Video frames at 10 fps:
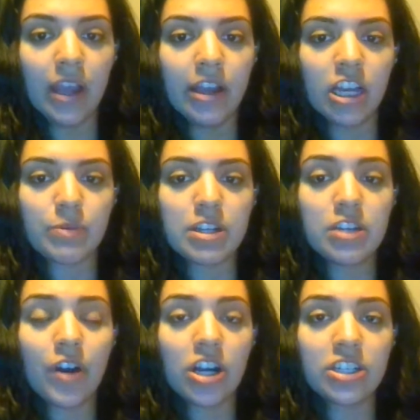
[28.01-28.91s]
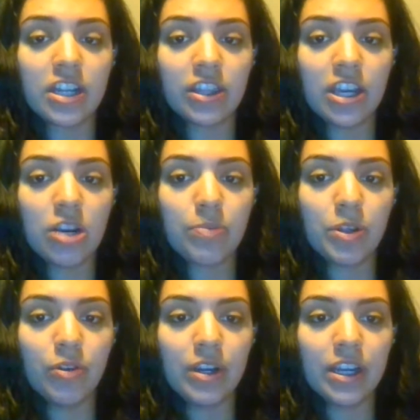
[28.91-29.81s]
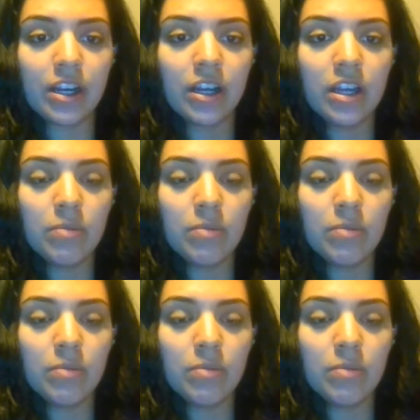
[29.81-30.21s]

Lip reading: Expressive arts is a therapeutic